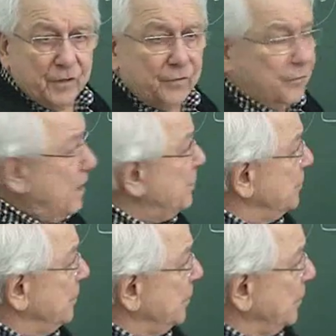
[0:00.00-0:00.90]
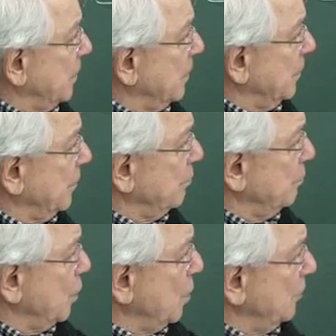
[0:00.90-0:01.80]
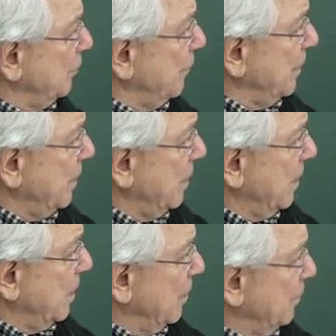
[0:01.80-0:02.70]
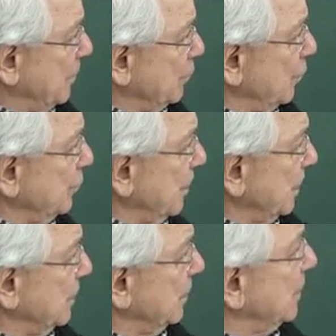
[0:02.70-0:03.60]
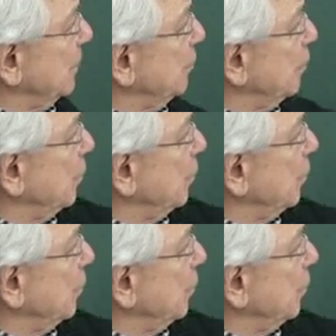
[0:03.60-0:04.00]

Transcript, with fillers: this raising uh, mu alpha, alpha is contracted and it